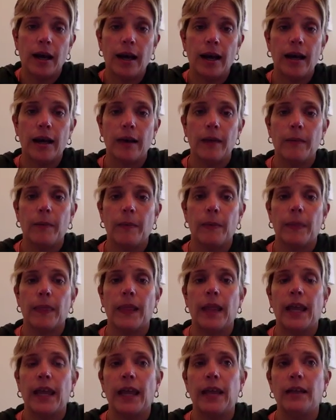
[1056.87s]

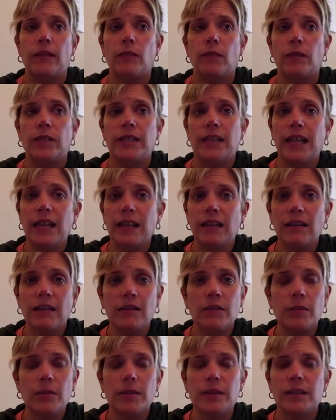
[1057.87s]
And if we take a
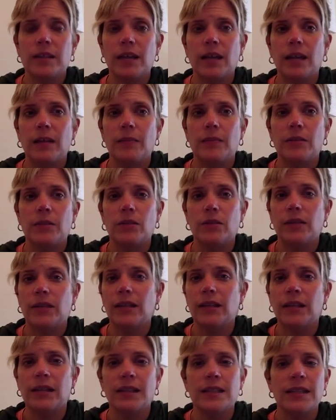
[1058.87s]
little bit of time
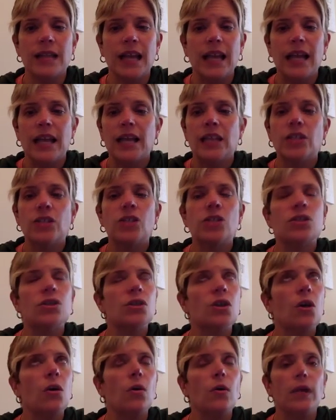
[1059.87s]
doing this, it's
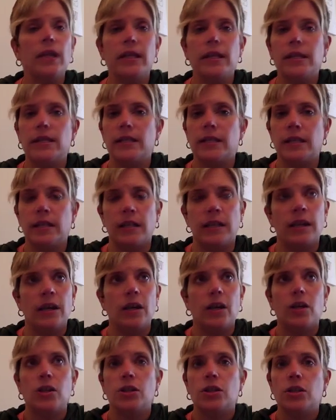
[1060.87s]
so easy
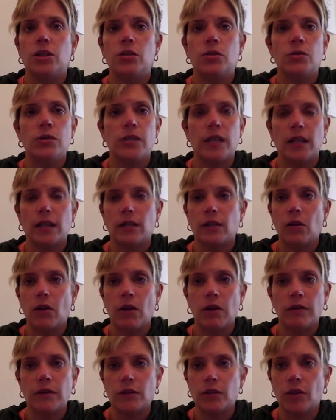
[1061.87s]
to use that
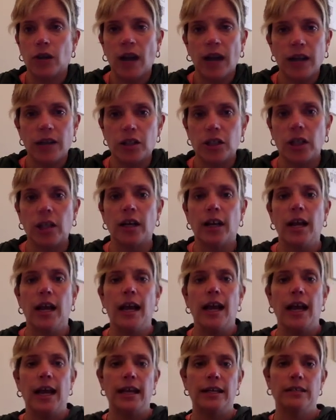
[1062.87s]
law of attraction
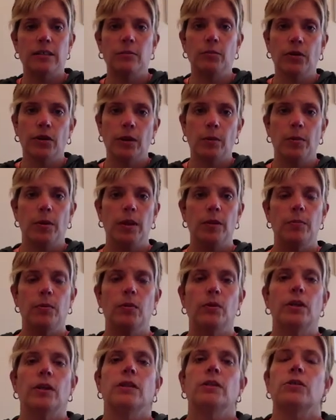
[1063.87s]
and to bring
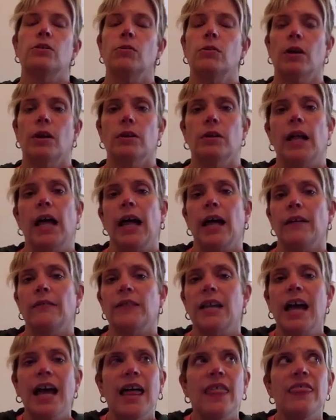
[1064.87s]
people into our
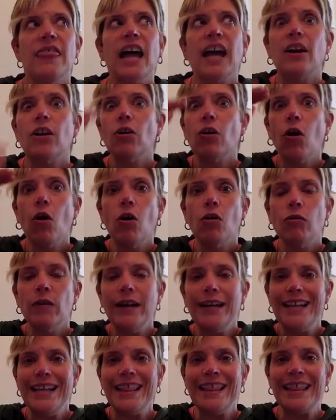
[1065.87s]
lives that are
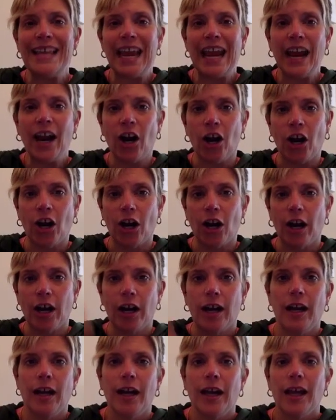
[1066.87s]
already there.
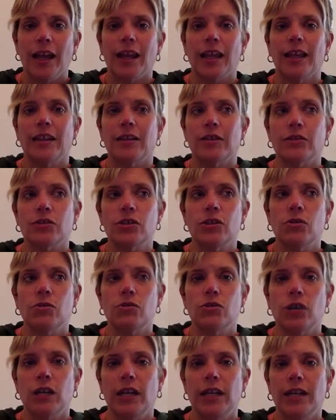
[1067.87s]
Like there's no
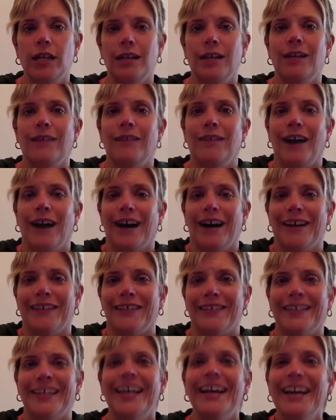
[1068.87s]
training
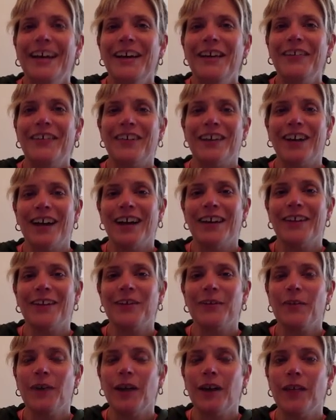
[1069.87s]
involved for
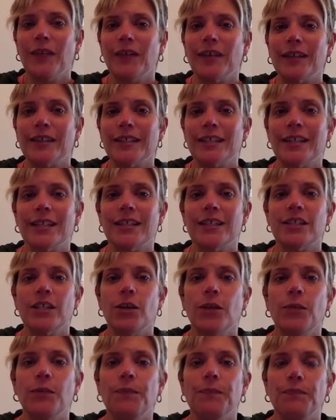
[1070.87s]
either one of us.
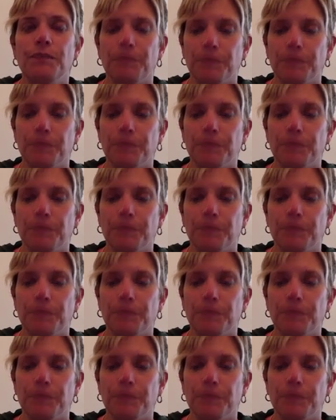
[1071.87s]
So